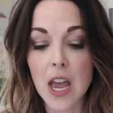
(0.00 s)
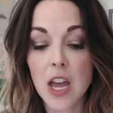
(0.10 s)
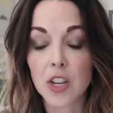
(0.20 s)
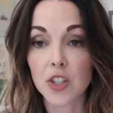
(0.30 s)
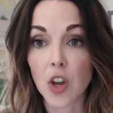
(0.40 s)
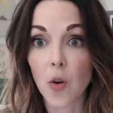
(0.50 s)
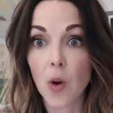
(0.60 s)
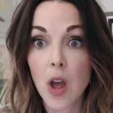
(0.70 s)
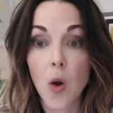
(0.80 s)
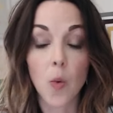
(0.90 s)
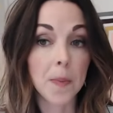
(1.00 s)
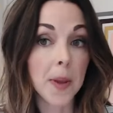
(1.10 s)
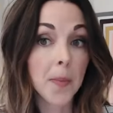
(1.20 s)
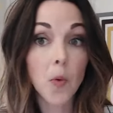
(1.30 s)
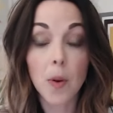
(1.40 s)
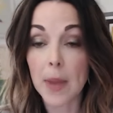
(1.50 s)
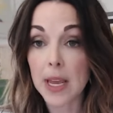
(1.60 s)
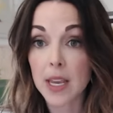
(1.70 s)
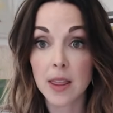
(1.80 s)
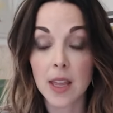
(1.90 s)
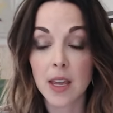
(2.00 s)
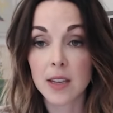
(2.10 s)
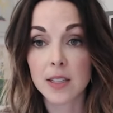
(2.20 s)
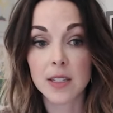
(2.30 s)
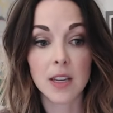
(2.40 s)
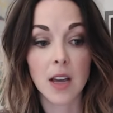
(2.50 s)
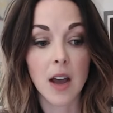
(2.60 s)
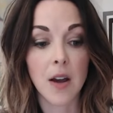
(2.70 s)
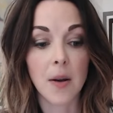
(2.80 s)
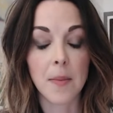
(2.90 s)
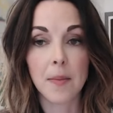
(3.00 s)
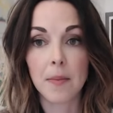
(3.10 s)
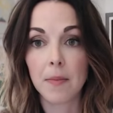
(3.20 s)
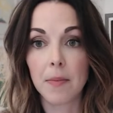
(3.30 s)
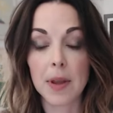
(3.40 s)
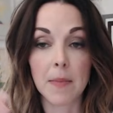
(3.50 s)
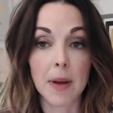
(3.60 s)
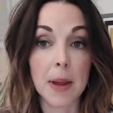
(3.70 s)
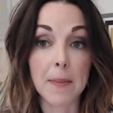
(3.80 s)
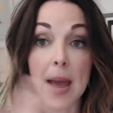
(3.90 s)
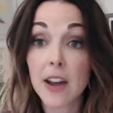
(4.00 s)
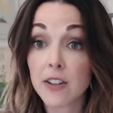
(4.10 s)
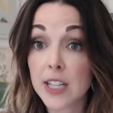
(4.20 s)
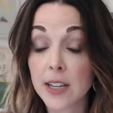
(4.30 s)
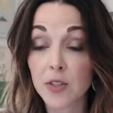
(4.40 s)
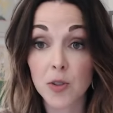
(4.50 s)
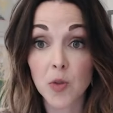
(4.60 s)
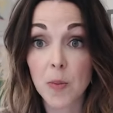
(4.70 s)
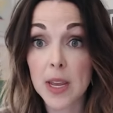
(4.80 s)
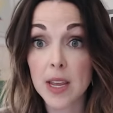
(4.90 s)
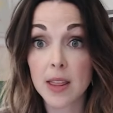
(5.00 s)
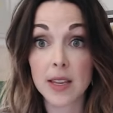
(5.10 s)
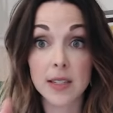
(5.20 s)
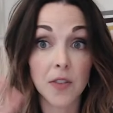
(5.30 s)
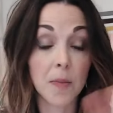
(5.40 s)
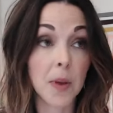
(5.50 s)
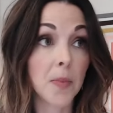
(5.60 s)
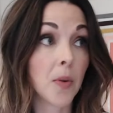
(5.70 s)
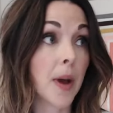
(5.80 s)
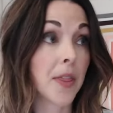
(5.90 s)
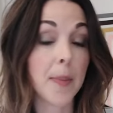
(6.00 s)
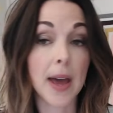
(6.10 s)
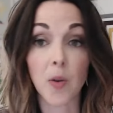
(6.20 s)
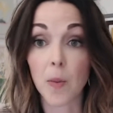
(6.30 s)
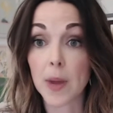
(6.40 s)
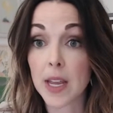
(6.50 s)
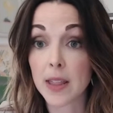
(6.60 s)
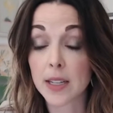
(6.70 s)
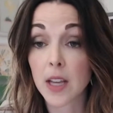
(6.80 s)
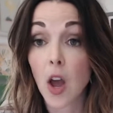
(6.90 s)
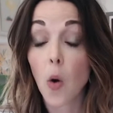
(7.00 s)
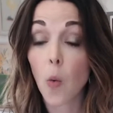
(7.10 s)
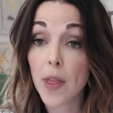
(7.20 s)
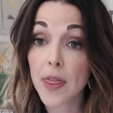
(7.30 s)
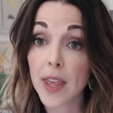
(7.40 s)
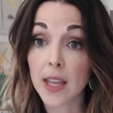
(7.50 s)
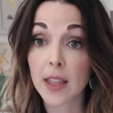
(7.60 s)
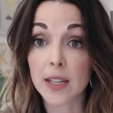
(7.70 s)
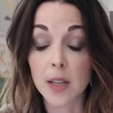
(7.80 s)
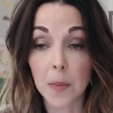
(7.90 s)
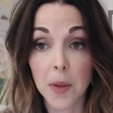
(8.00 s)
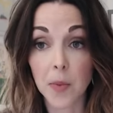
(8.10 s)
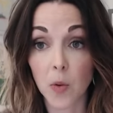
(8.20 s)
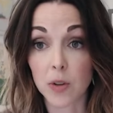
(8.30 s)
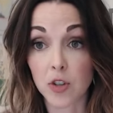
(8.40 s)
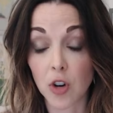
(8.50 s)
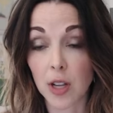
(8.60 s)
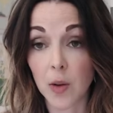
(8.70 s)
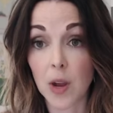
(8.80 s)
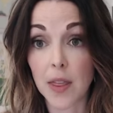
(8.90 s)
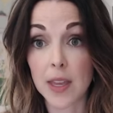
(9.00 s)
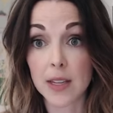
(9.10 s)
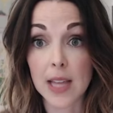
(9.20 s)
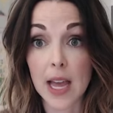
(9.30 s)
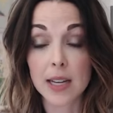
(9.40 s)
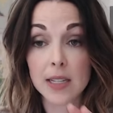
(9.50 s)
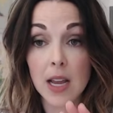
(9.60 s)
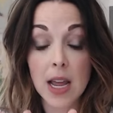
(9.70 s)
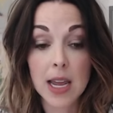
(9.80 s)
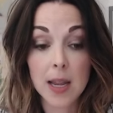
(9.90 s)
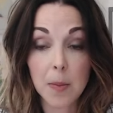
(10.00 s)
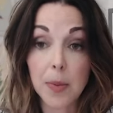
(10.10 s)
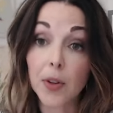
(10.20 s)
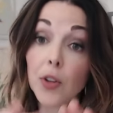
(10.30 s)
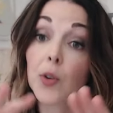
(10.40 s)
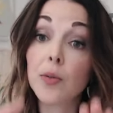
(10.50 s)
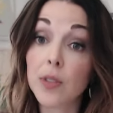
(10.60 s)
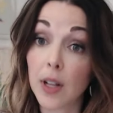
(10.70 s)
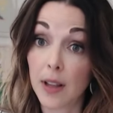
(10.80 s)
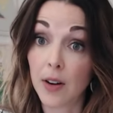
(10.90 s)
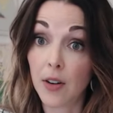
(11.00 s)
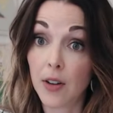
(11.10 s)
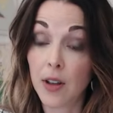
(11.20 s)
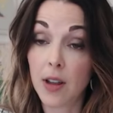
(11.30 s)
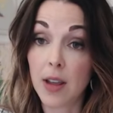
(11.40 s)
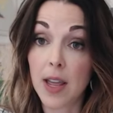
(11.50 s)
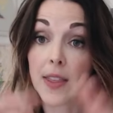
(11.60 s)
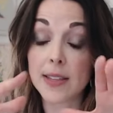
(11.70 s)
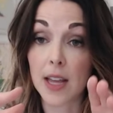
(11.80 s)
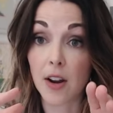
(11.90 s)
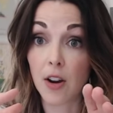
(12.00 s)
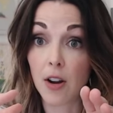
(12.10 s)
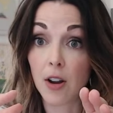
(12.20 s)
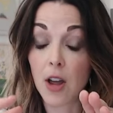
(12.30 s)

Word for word: So when people were making this, and my pattern testers were making this, different people bought the pattern were making this, one thing that some people were struggling with is that it ballooned a little in the center.